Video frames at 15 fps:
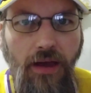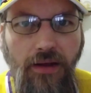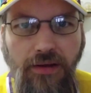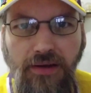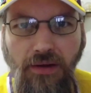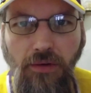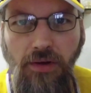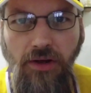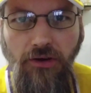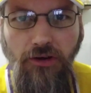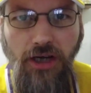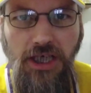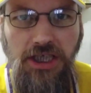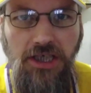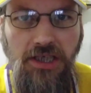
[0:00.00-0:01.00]
So
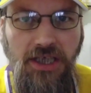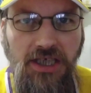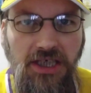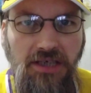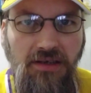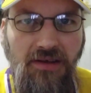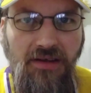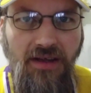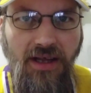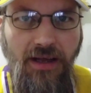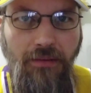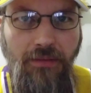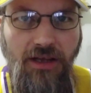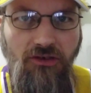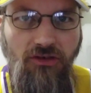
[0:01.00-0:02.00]
congratulations to
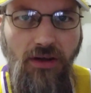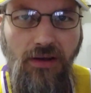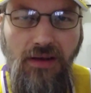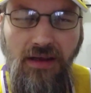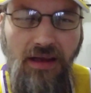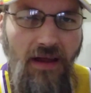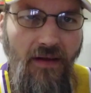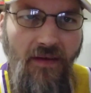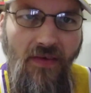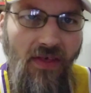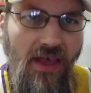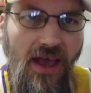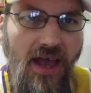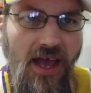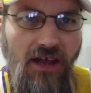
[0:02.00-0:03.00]
him. It just
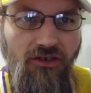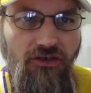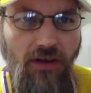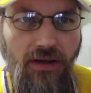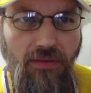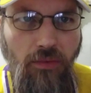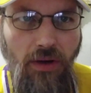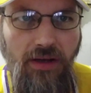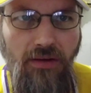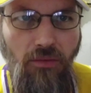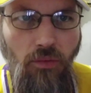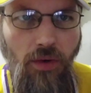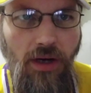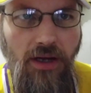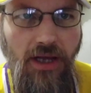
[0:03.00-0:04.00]
wasn't
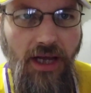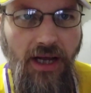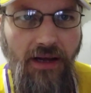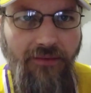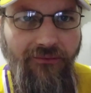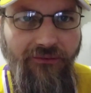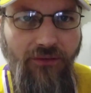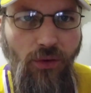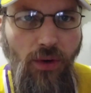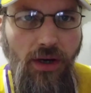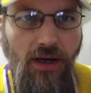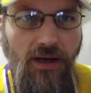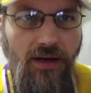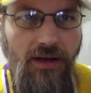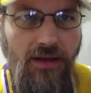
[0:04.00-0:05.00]
working
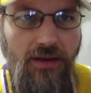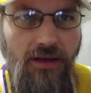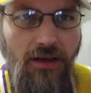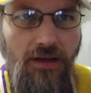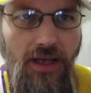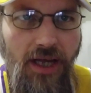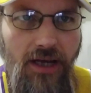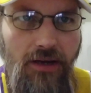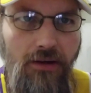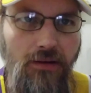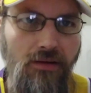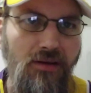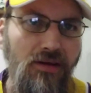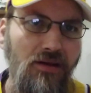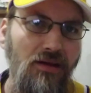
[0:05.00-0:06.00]
for the
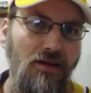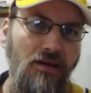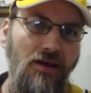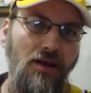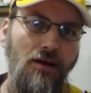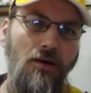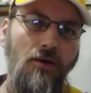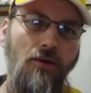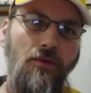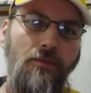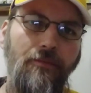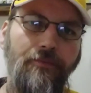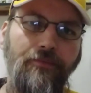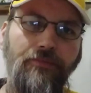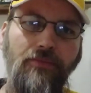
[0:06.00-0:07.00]
Lakers,
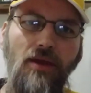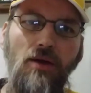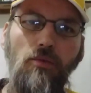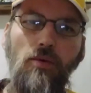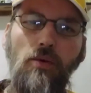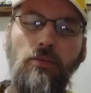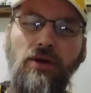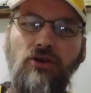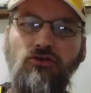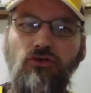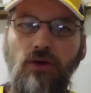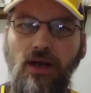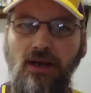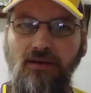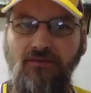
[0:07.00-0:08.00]
when we
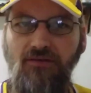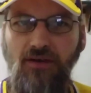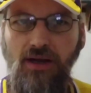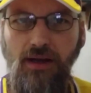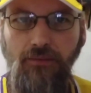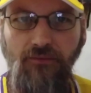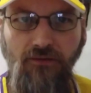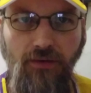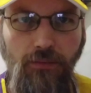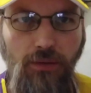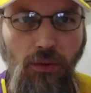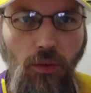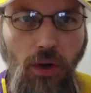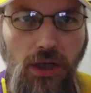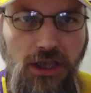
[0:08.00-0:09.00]
traded for him from the
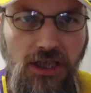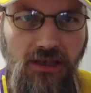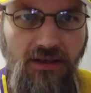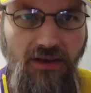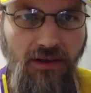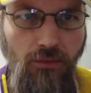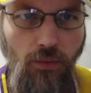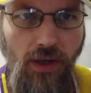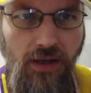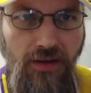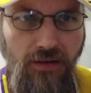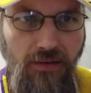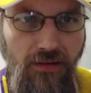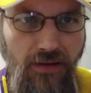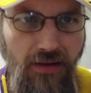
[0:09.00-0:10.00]
Washington
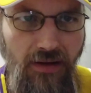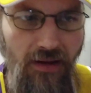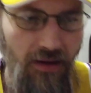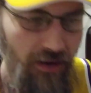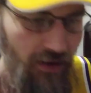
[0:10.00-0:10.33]
Wizards.